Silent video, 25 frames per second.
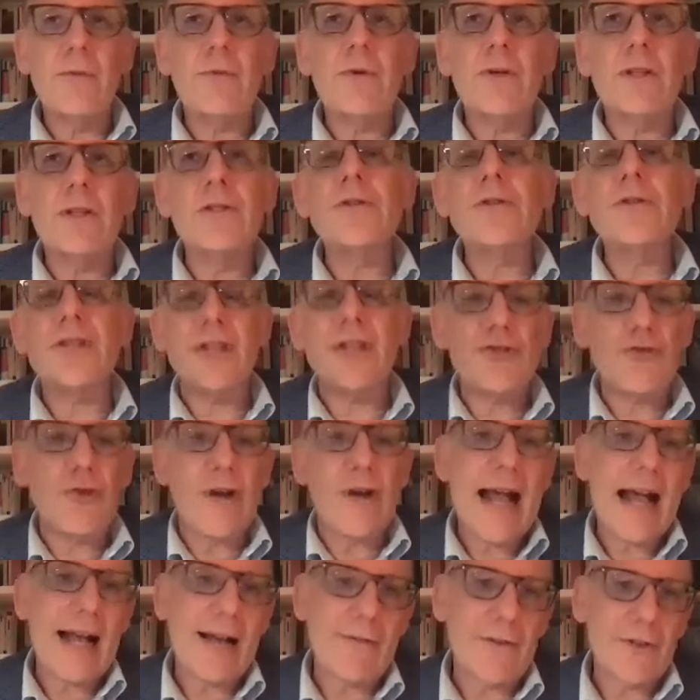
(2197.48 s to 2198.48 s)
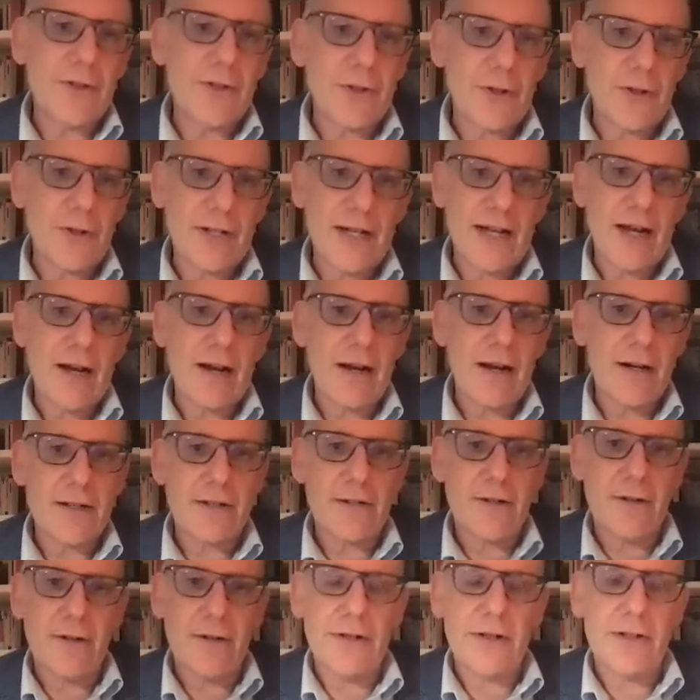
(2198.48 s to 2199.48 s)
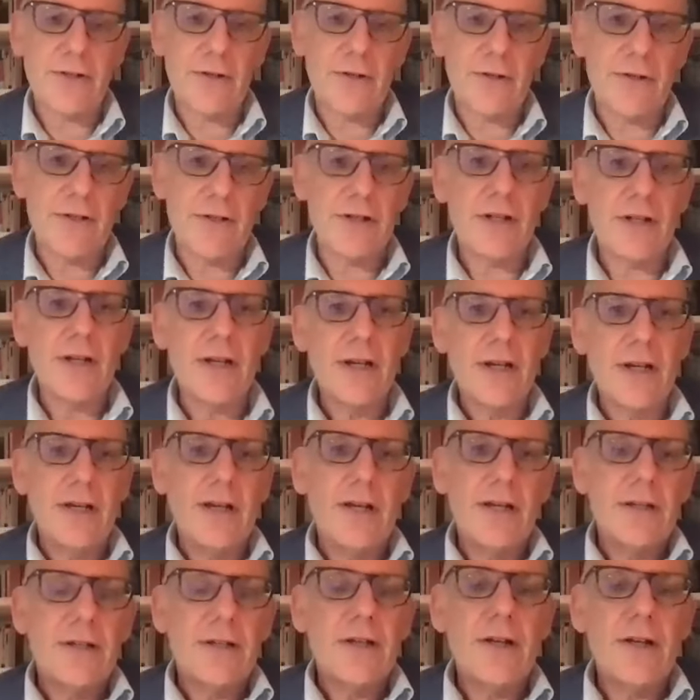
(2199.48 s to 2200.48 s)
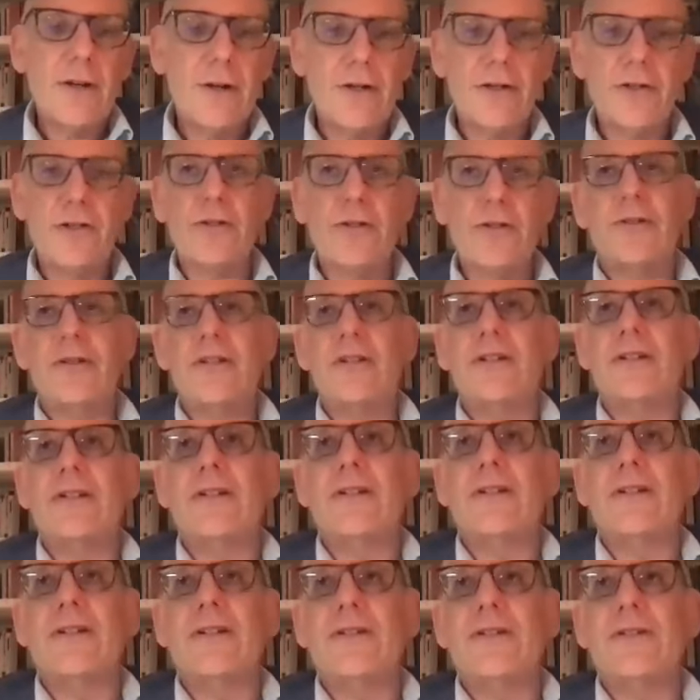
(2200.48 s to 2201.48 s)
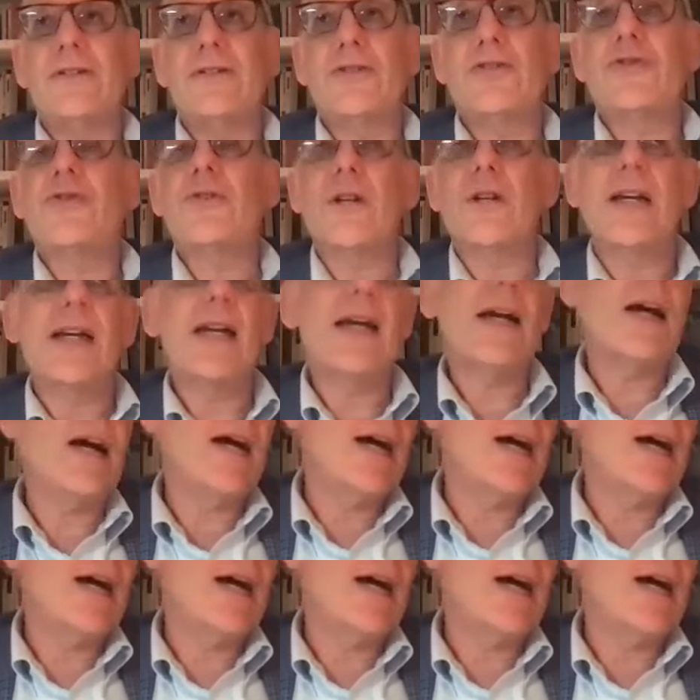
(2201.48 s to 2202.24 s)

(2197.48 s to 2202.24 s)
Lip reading: losing track of a certain character or a certain story.